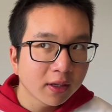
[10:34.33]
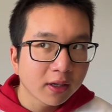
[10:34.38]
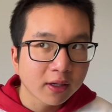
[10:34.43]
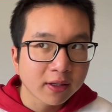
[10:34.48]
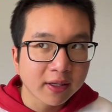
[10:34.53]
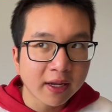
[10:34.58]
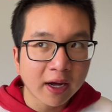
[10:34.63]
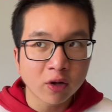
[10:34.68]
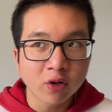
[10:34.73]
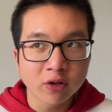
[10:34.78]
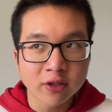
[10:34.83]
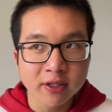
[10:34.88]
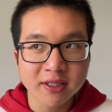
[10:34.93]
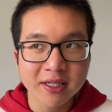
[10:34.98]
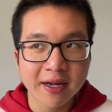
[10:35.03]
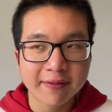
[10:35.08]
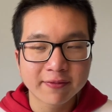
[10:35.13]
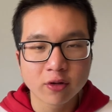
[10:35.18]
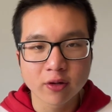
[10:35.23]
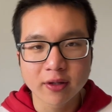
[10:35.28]
now you just
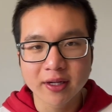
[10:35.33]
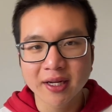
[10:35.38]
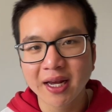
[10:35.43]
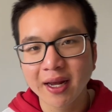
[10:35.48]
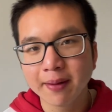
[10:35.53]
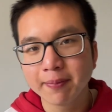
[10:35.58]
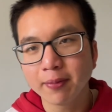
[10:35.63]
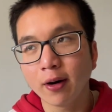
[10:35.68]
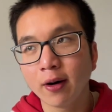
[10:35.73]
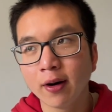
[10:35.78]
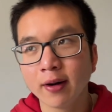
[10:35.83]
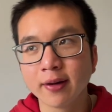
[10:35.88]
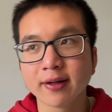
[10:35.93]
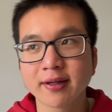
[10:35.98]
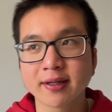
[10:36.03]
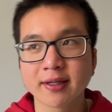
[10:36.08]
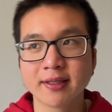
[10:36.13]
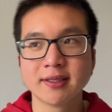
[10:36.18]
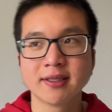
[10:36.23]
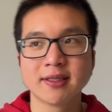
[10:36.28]
have to keep on
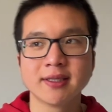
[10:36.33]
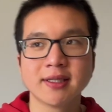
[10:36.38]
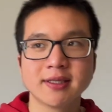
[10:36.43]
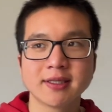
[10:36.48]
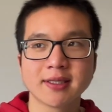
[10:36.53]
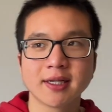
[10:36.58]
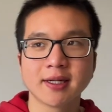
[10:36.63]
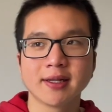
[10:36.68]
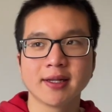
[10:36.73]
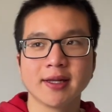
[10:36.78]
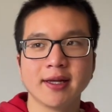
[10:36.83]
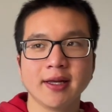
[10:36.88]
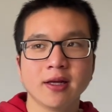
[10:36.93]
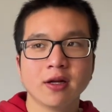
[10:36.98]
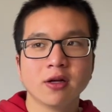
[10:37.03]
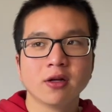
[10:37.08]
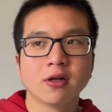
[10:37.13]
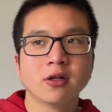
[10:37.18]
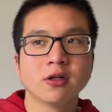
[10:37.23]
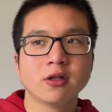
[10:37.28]
consistently
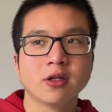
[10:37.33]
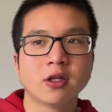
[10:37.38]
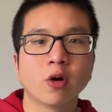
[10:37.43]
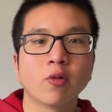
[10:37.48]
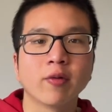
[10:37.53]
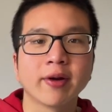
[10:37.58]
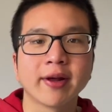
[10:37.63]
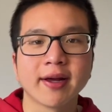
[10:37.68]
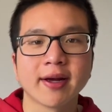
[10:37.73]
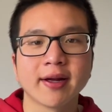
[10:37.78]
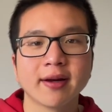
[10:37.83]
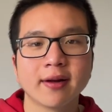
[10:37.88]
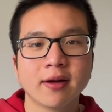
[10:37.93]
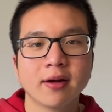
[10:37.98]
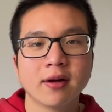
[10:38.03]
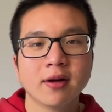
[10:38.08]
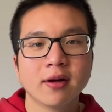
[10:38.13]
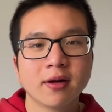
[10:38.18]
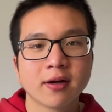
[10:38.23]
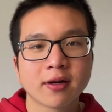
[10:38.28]
doing
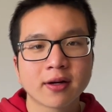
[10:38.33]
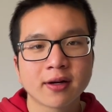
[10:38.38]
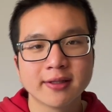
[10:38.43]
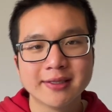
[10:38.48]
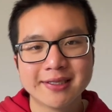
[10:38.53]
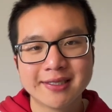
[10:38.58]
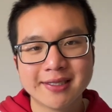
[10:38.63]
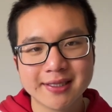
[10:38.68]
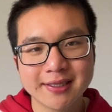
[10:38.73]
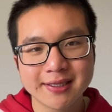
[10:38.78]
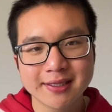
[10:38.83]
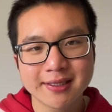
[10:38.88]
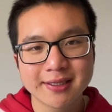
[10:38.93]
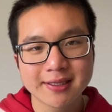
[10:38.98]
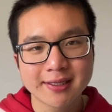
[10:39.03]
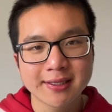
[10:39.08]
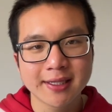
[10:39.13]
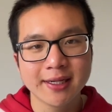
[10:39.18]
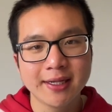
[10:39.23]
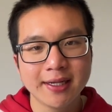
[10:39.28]
it. Consistency